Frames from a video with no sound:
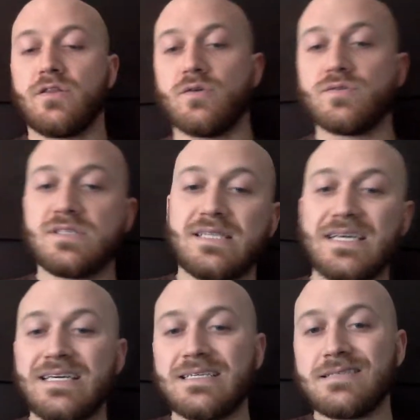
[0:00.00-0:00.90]
Those
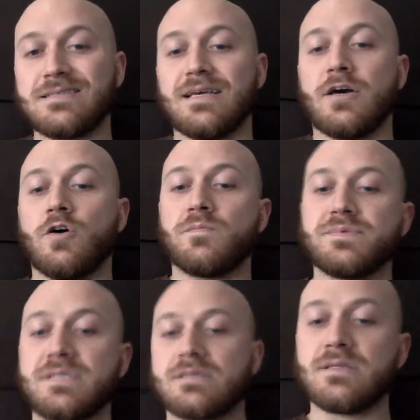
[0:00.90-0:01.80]
things
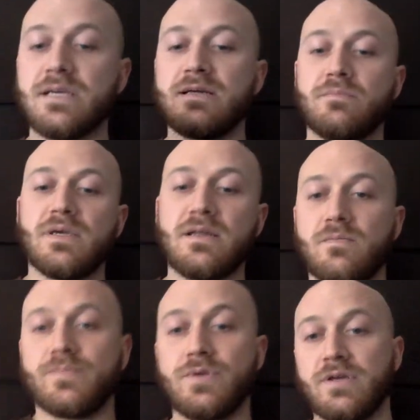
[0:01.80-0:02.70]
helped lead me to
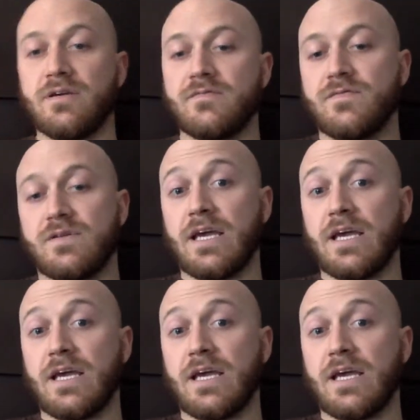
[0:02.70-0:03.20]
believe